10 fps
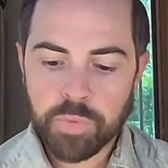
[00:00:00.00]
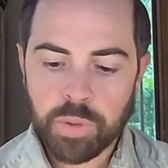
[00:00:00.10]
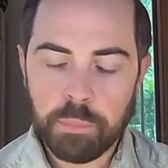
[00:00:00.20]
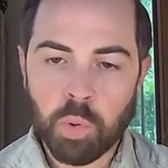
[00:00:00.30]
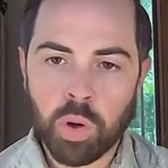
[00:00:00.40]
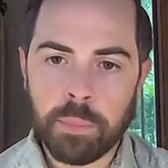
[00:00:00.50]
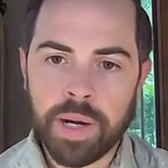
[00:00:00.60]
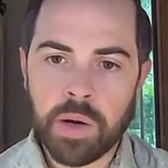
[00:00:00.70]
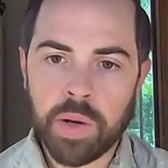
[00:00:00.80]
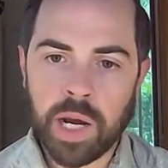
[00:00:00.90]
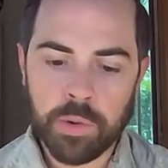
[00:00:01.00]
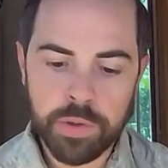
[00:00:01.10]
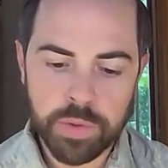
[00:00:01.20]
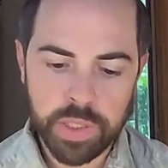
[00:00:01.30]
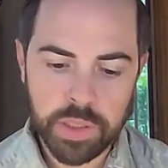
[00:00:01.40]
more about how
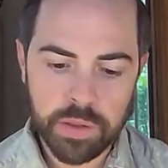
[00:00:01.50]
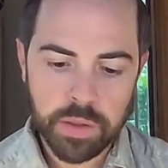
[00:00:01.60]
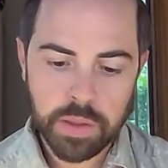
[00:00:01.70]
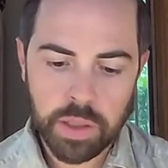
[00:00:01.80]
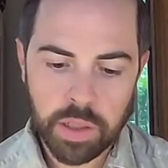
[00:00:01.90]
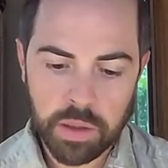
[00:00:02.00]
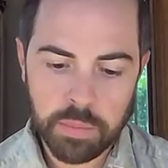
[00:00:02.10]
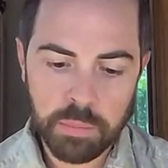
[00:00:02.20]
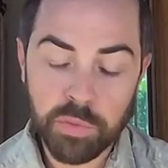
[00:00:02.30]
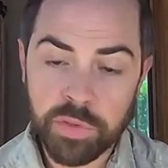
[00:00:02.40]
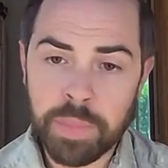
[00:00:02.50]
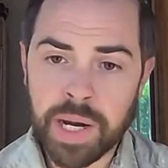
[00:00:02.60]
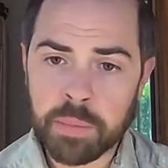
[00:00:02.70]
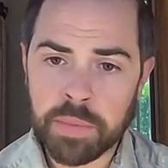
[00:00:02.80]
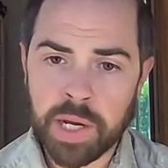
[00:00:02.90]
you can move the
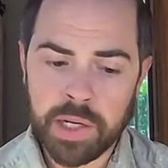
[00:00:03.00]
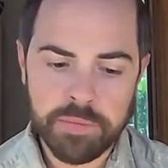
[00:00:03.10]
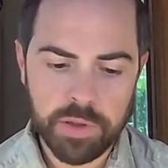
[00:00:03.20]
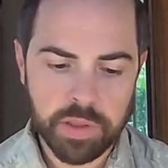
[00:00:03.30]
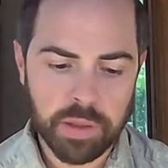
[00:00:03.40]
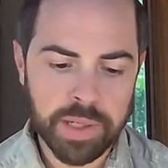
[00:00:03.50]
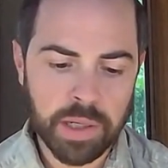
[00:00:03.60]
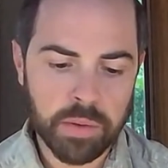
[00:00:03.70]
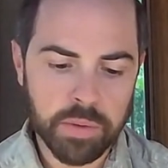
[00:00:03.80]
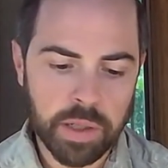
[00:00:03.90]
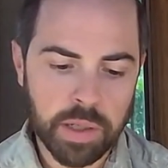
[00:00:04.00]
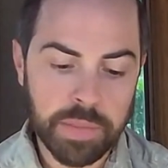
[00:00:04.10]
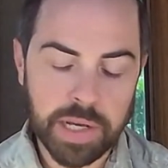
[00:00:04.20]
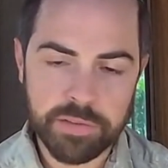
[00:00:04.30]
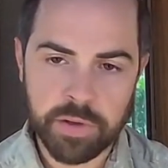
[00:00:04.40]
bottom line. If you think about,
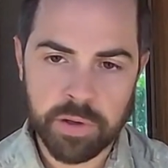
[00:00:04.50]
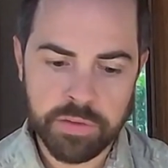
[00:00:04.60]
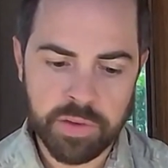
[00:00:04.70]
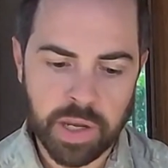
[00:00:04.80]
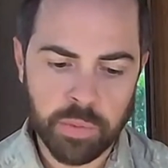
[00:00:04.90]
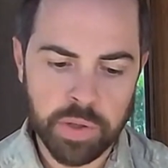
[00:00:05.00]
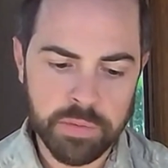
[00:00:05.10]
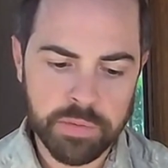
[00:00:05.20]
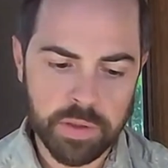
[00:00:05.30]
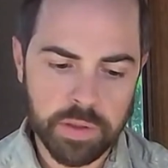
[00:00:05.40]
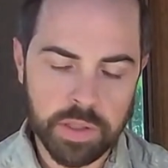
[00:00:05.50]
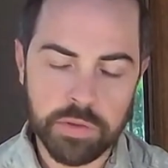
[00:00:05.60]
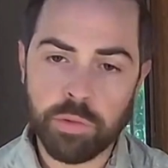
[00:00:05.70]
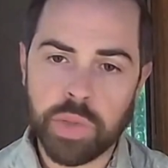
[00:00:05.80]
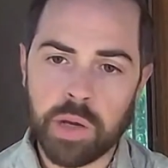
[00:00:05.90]
I started Zywave in
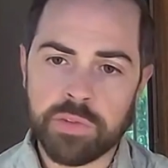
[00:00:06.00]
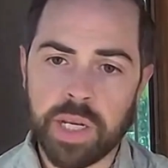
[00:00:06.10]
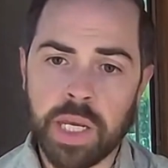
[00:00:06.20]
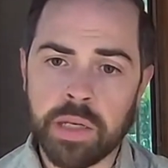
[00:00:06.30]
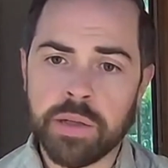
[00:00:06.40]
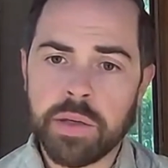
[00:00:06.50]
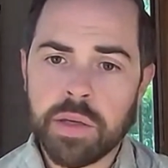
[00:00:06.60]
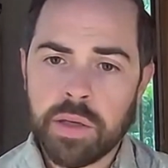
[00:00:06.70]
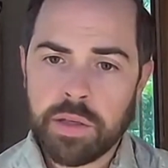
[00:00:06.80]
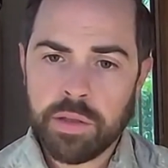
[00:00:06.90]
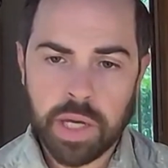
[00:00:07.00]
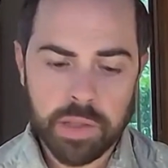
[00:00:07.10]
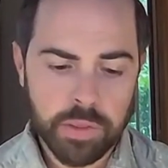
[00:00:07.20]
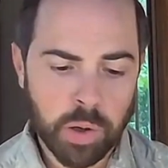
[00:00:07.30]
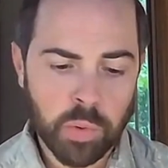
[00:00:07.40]
2008. You
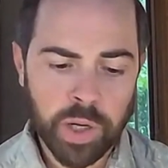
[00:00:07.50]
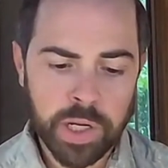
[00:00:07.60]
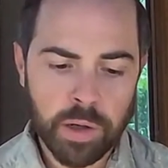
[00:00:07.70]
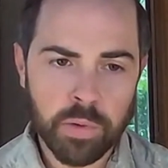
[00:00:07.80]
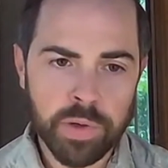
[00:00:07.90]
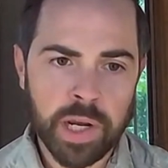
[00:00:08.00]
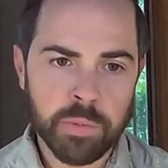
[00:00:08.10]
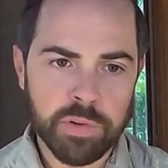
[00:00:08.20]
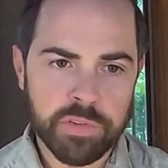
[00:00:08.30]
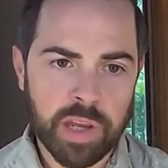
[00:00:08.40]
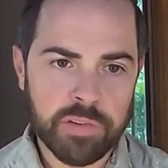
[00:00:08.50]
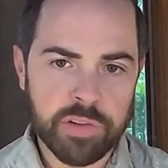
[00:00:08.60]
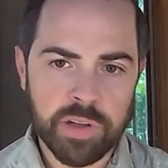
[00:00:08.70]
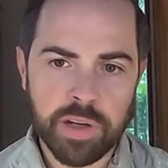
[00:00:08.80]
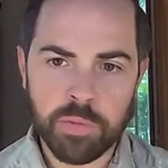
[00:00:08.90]
got the 08, 09
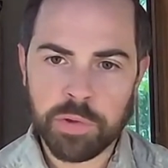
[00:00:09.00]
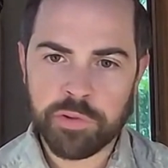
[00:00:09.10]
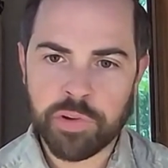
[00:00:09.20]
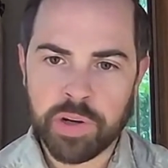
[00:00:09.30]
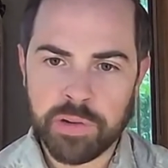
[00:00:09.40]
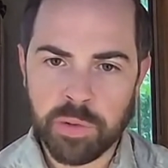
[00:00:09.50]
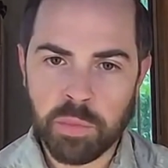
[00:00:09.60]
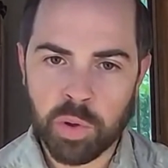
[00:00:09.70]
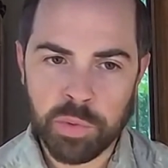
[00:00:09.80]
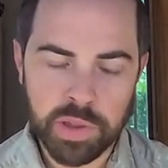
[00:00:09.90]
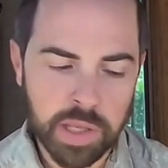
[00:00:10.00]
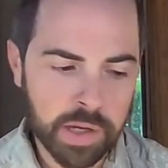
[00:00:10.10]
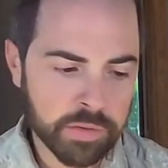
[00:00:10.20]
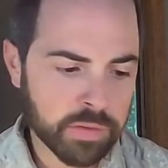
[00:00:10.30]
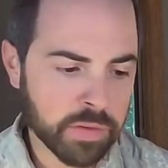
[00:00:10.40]
recession. Everyone's trying to do more with
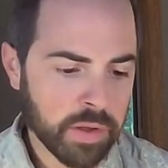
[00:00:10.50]
less.